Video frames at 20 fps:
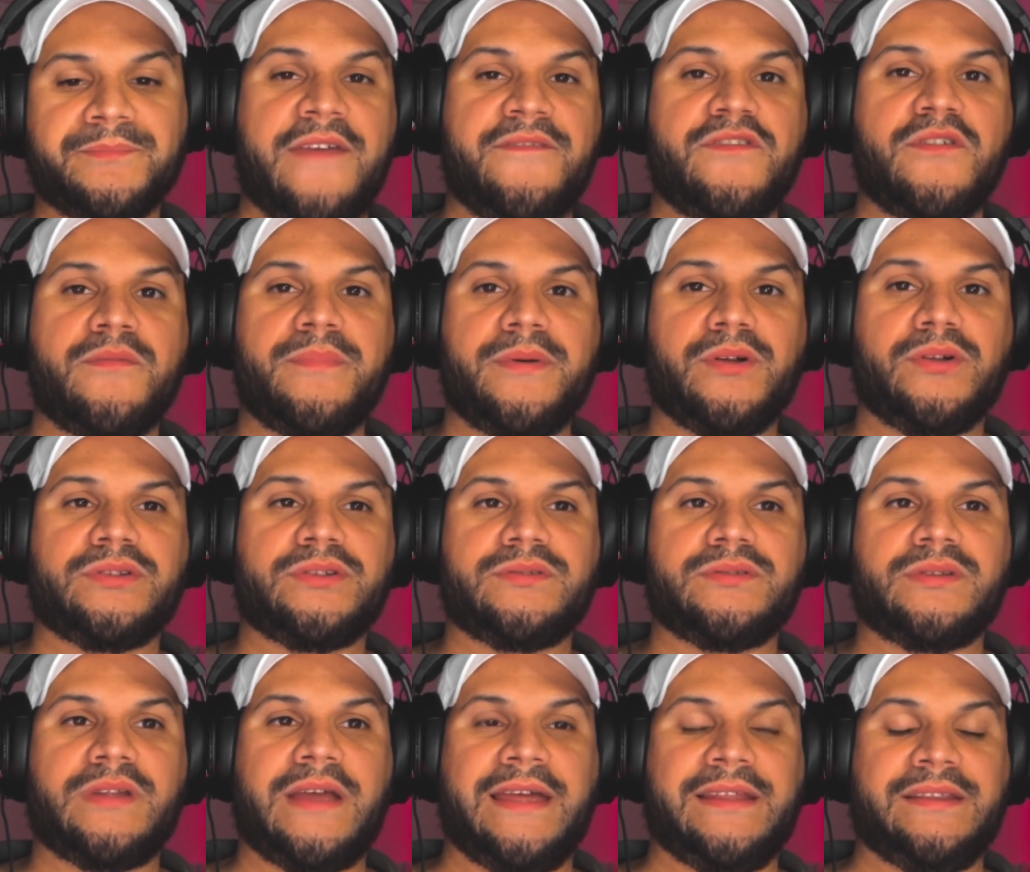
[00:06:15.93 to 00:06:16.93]
If you
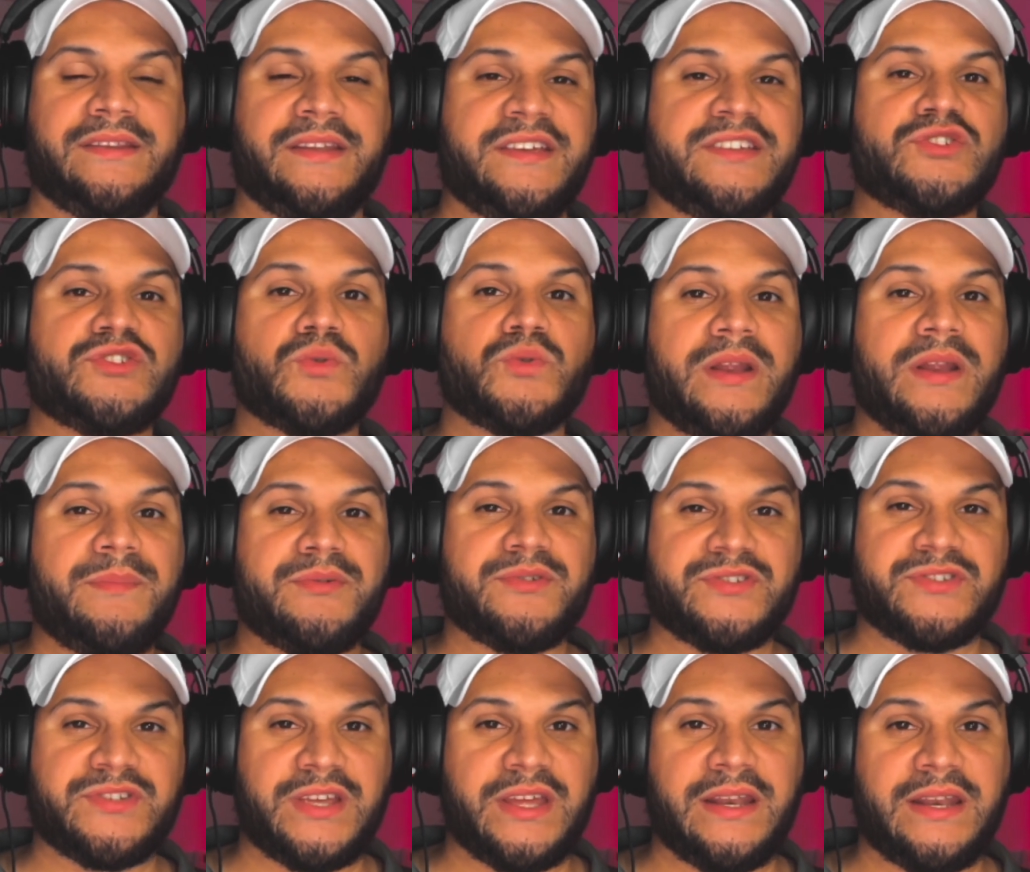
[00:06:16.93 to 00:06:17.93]
build at least
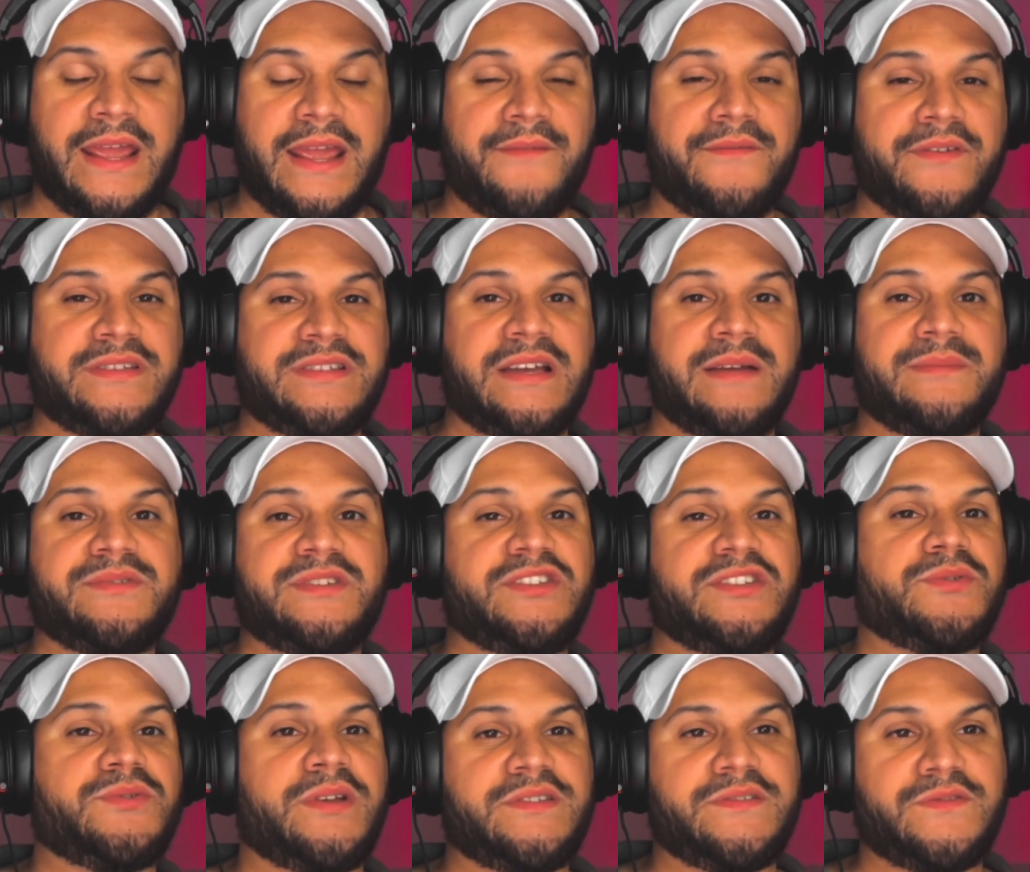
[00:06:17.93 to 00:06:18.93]
20% every time
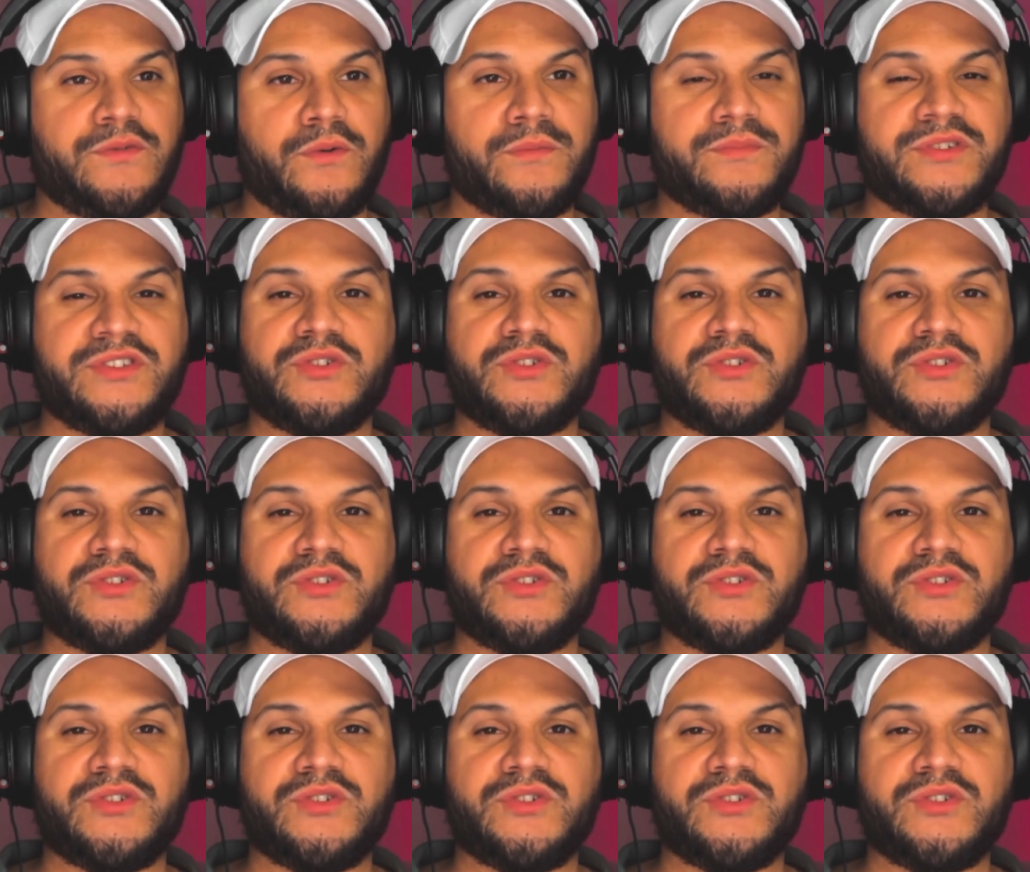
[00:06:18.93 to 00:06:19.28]
she's transformed,